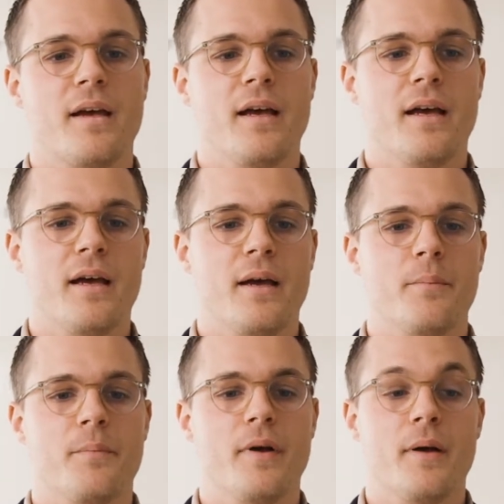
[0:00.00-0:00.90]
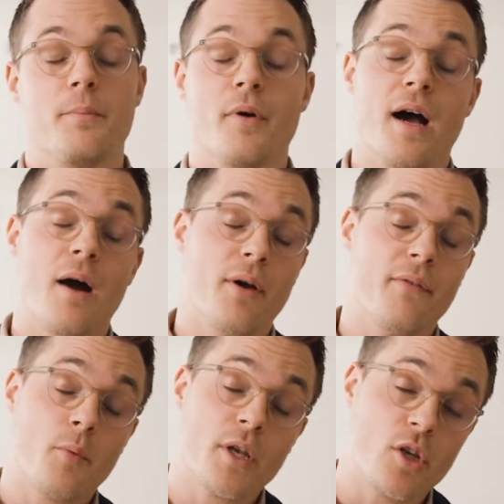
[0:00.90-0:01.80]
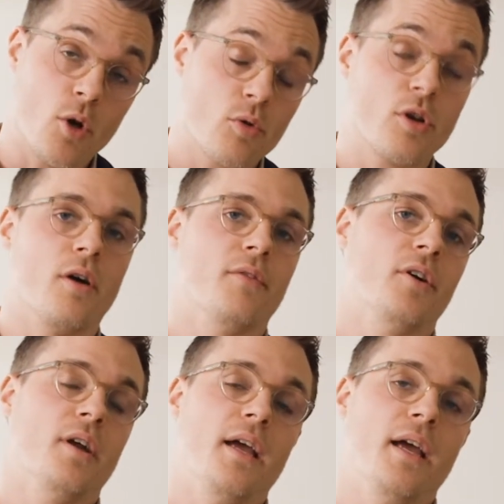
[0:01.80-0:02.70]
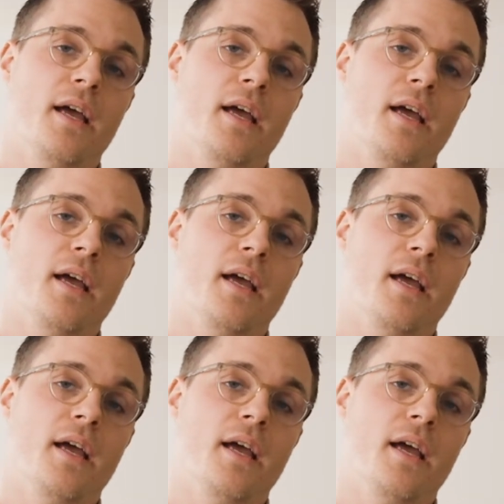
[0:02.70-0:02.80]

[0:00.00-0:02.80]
However, we don't cover